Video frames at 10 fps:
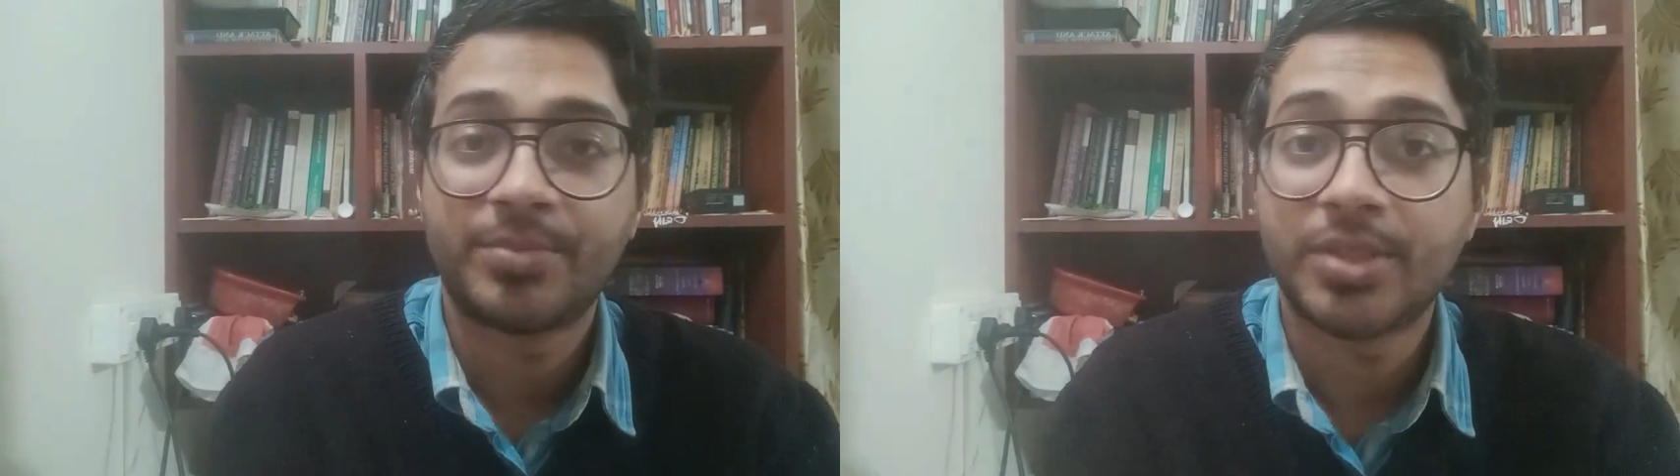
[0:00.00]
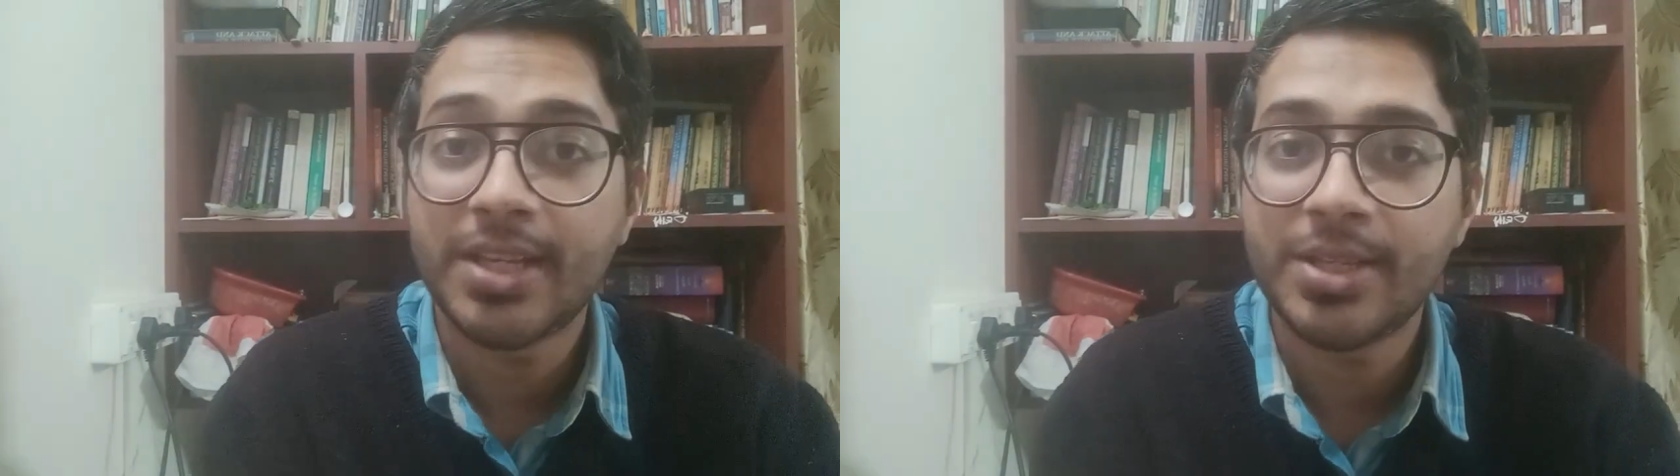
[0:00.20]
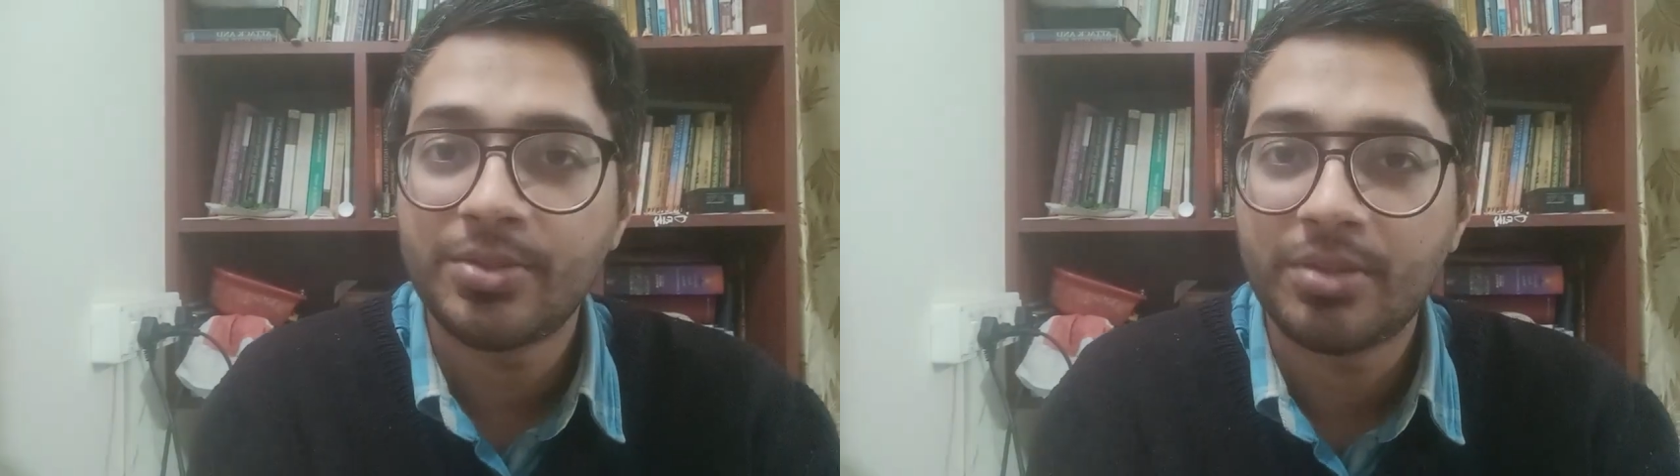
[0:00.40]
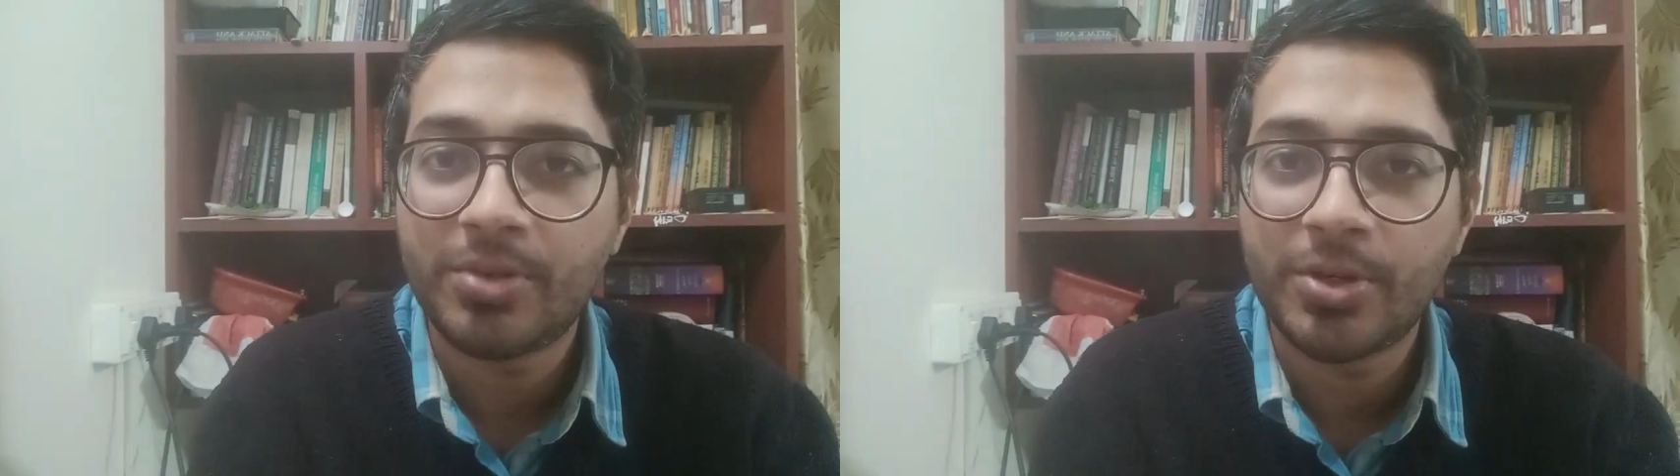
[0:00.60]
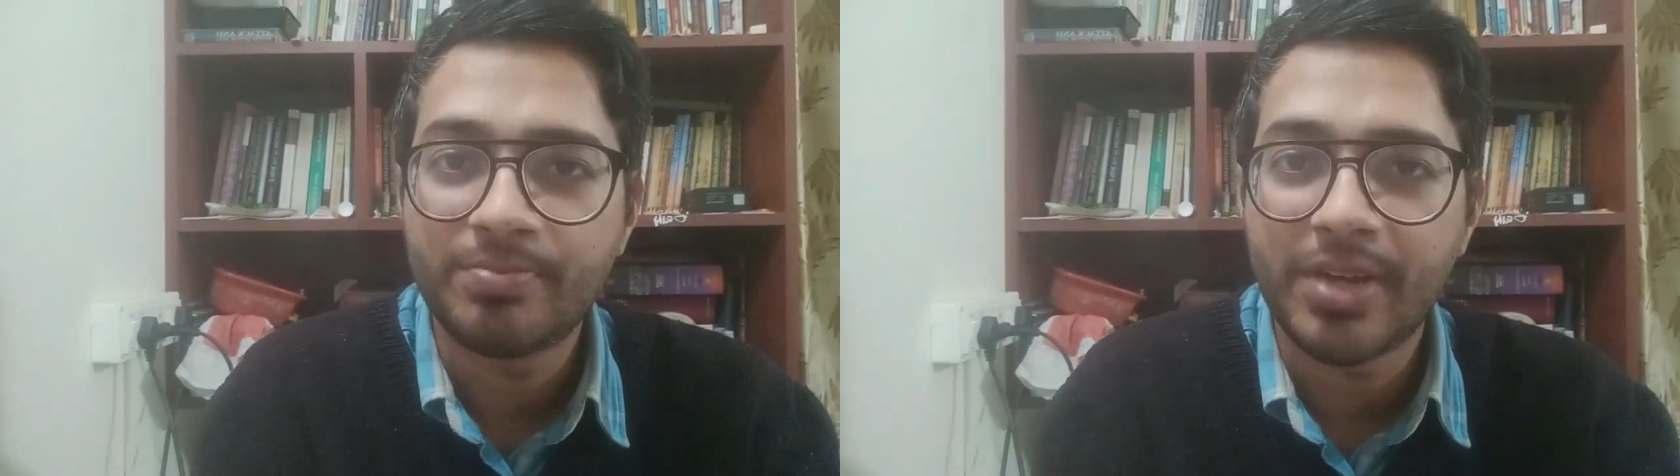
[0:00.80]
Tell you
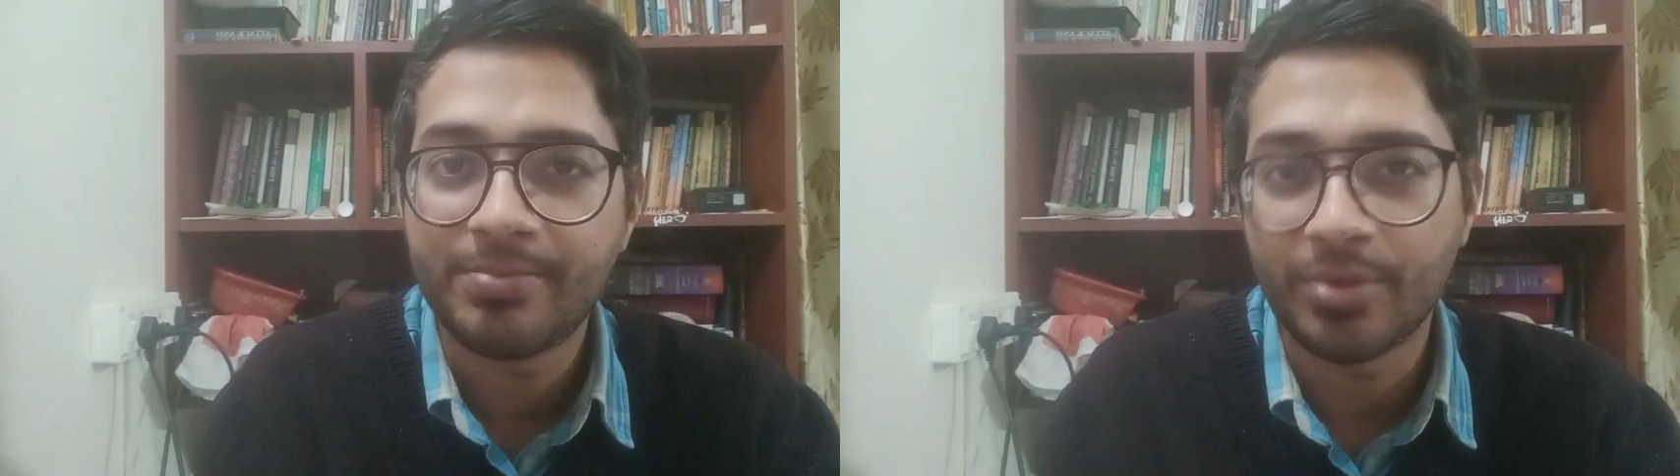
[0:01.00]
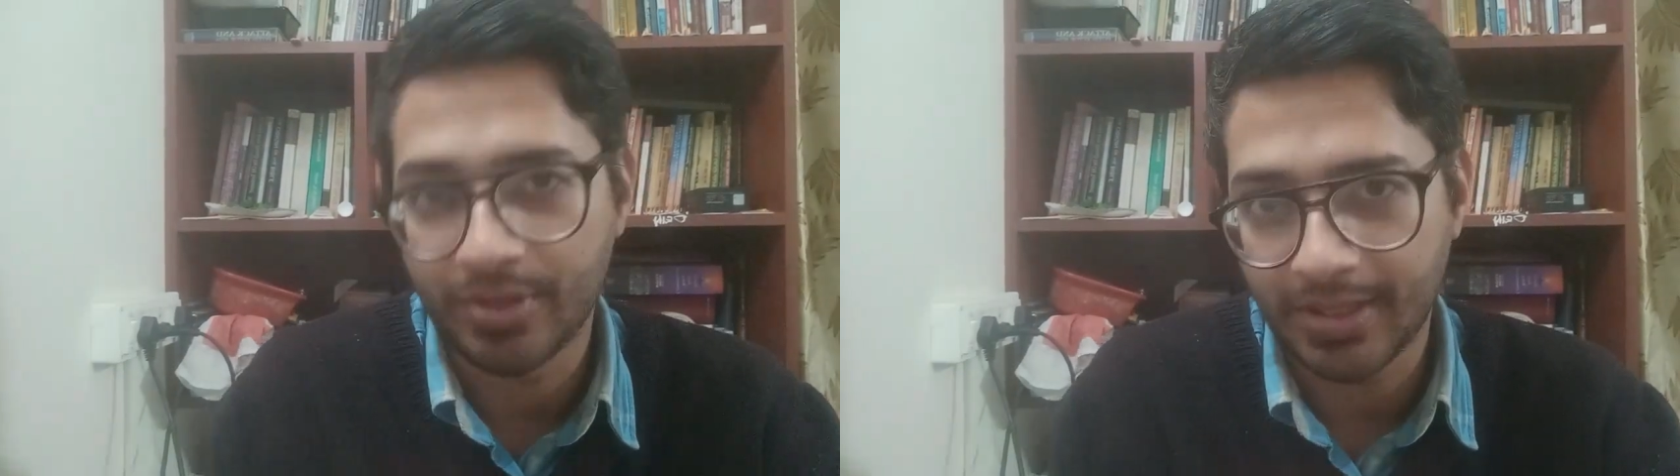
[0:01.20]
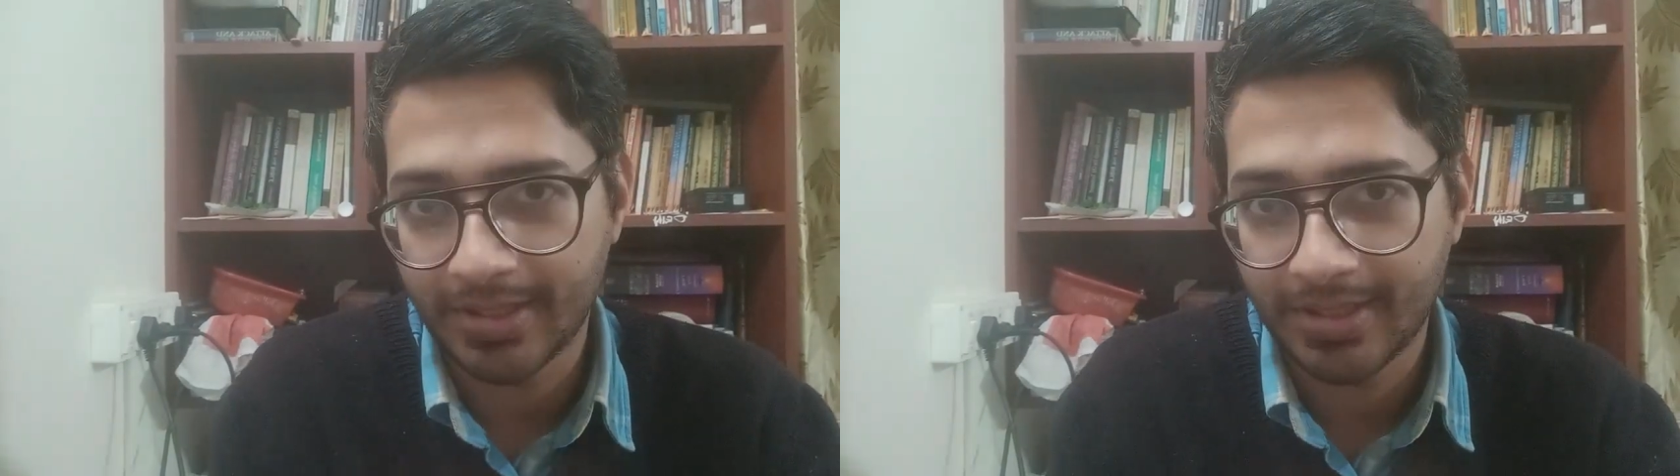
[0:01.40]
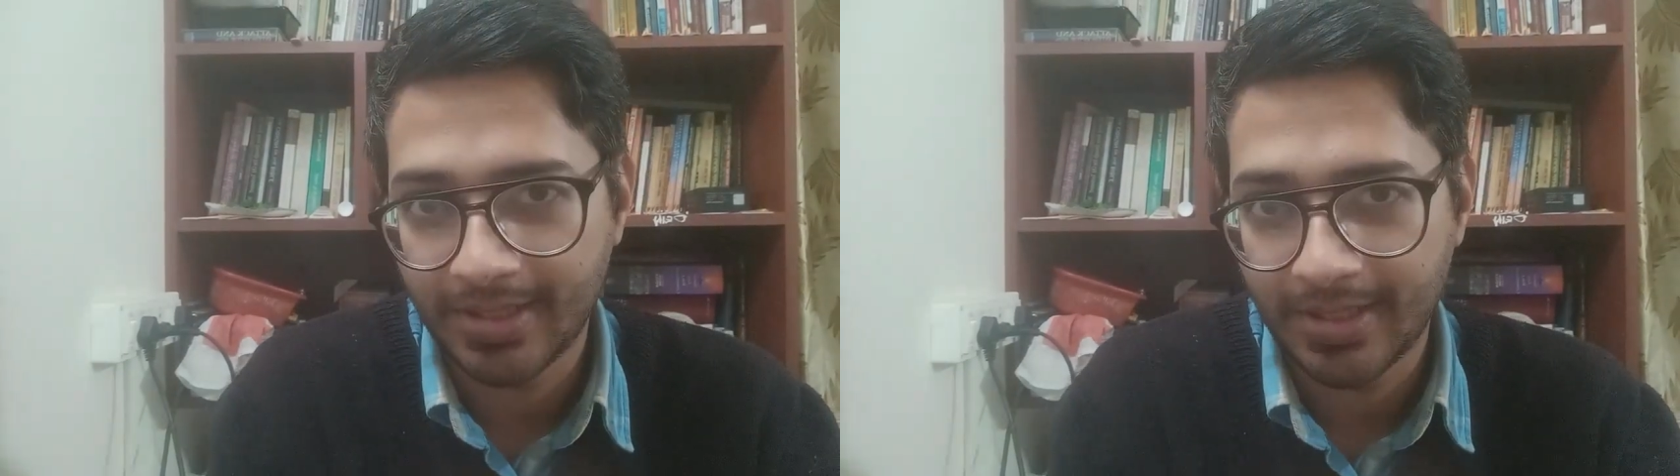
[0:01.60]
about my project.